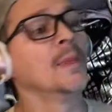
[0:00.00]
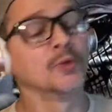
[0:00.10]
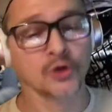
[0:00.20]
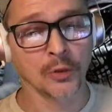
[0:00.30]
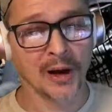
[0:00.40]

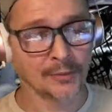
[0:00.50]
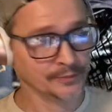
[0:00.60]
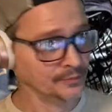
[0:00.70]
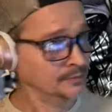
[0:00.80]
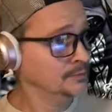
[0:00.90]
Talk about
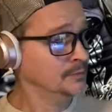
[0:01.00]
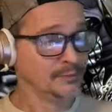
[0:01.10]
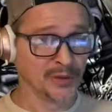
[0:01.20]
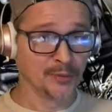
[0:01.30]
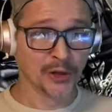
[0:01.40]

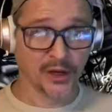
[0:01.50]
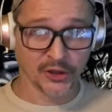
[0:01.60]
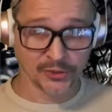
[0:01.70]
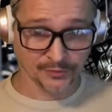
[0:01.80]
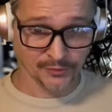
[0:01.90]
people
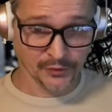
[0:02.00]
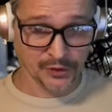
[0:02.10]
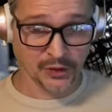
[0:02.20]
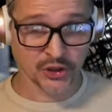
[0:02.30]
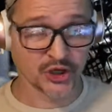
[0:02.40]
getting
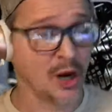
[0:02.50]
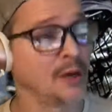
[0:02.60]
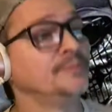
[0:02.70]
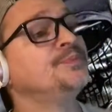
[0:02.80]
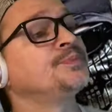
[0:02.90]
getting a shot.